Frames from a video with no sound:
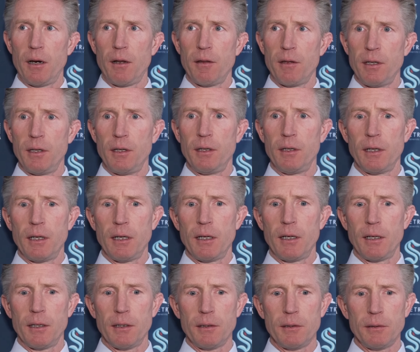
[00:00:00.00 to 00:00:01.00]

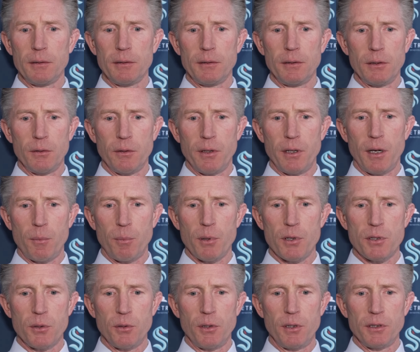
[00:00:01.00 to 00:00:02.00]
the
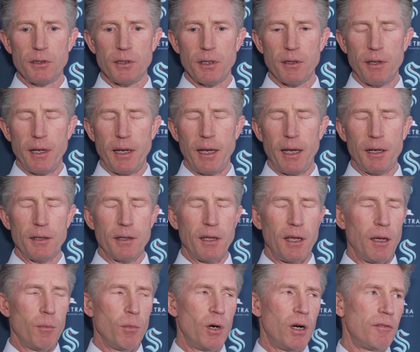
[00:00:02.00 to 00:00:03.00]
opportunities that they had
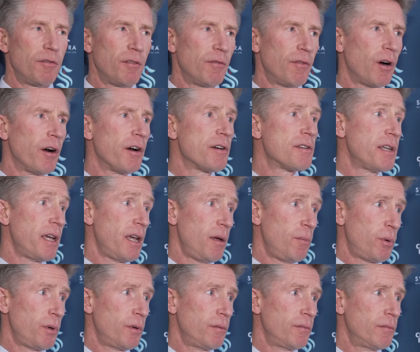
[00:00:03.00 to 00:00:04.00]
came off of our
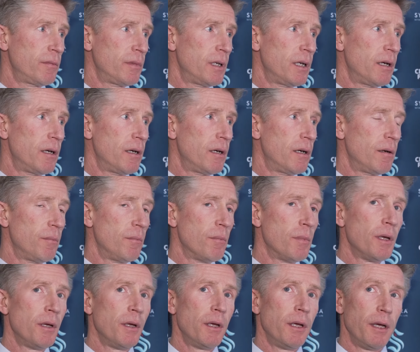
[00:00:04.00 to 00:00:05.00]
tape.
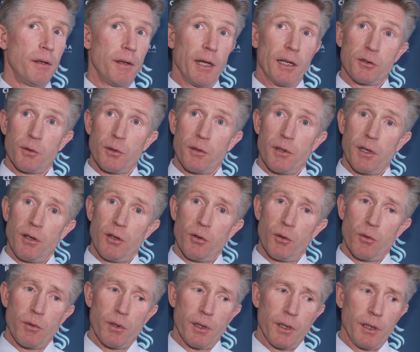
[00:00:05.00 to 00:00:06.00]
And that's what they
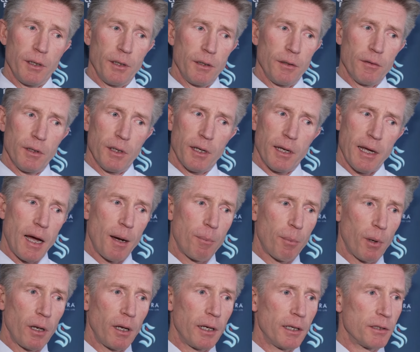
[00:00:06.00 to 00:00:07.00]
do. They
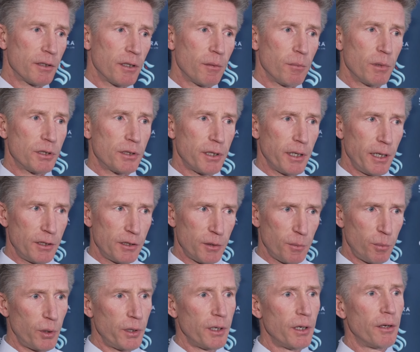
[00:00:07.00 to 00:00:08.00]
capitalize on mistakes to
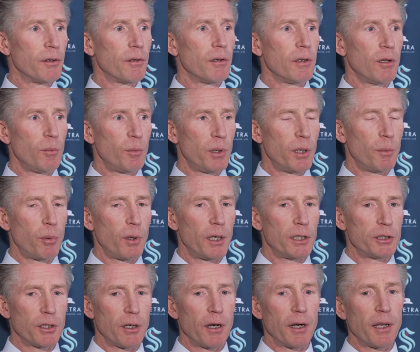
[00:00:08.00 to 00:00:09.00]
put you under a little bit of
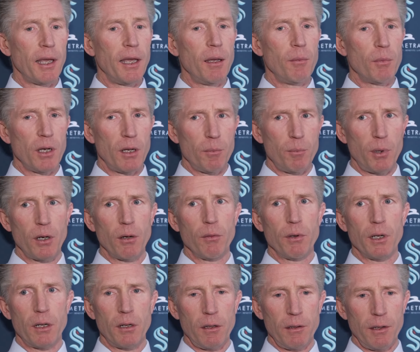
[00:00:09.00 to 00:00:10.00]
pressure. Our game got better.
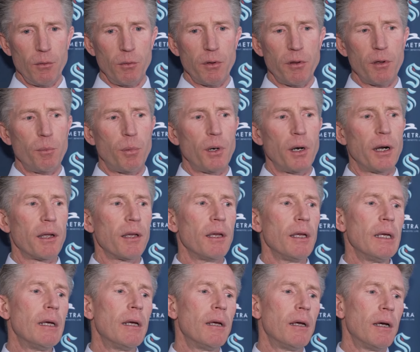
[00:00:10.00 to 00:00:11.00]
We got cleaner with the puck.
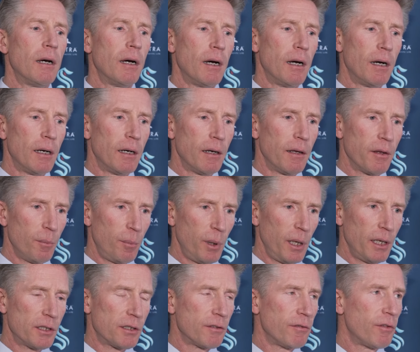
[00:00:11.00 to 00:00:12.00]
The
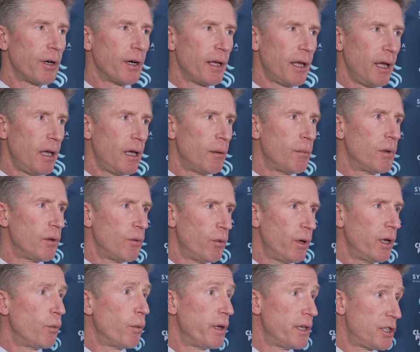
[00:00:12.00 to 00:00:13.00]
pace of our game and the
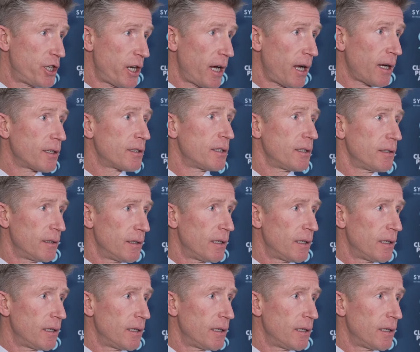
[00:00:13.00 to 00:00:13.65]
way we checked,